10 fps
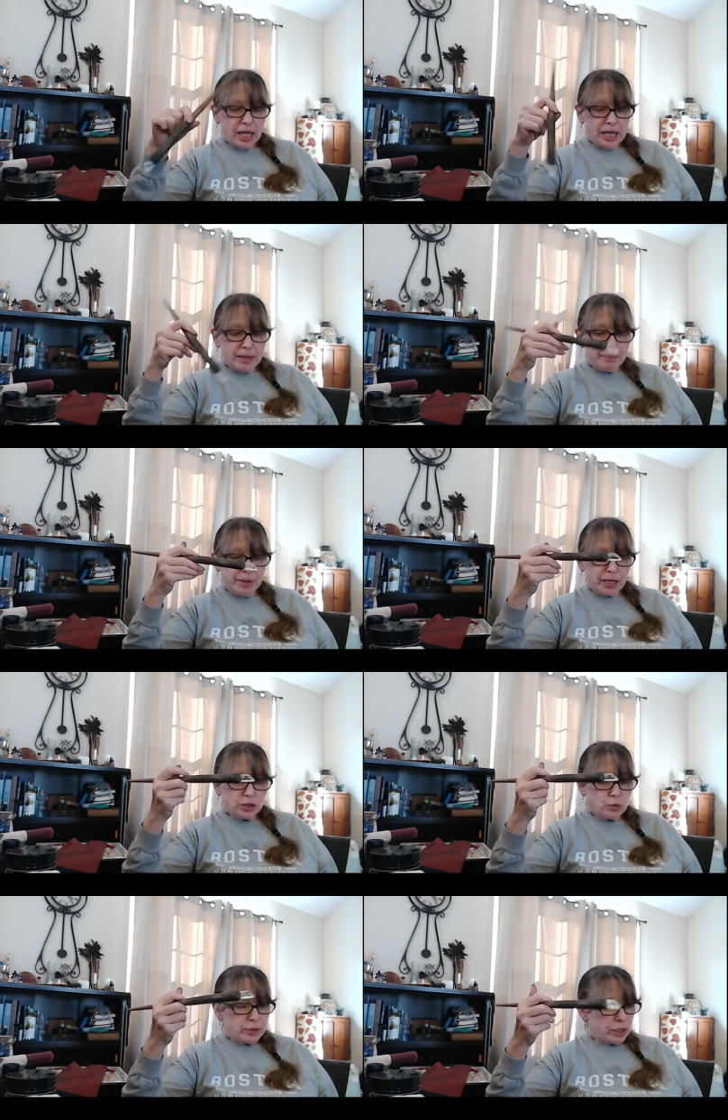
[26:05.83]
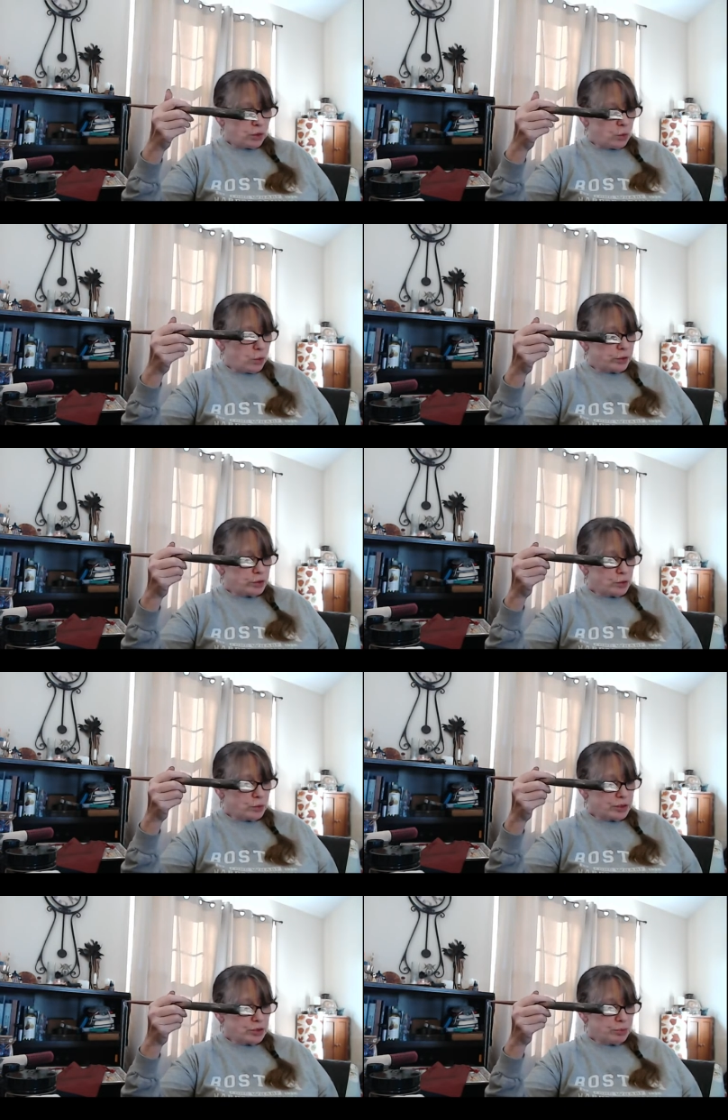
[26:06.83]
and embellished with a quartz
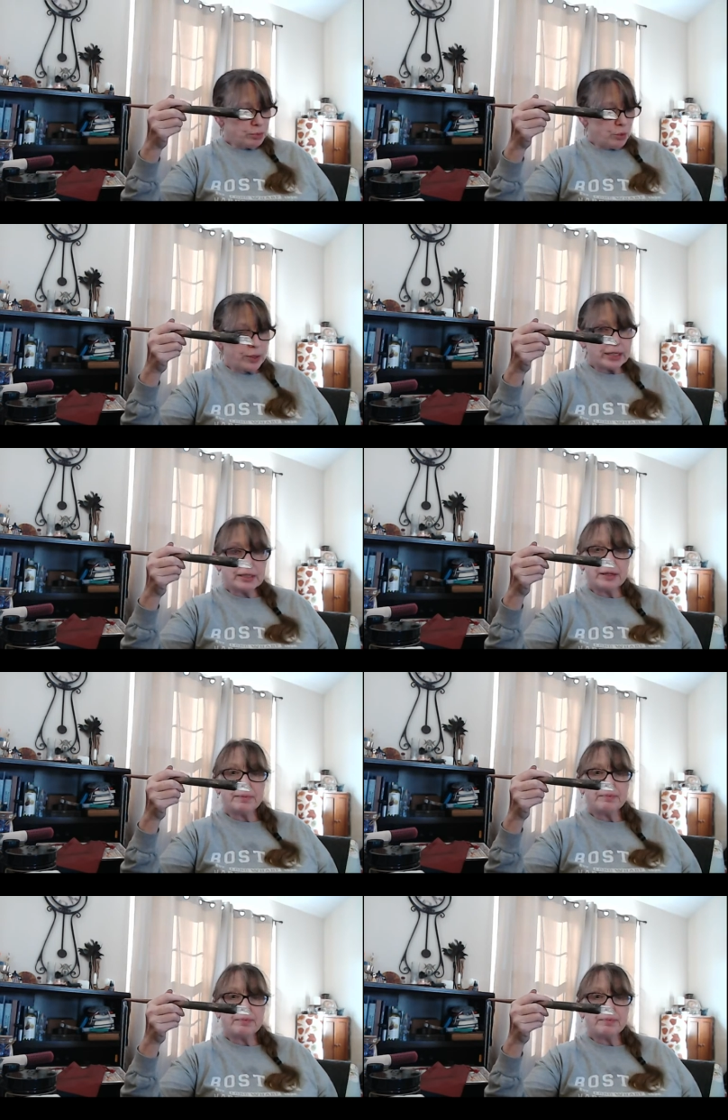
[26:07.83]
crystal point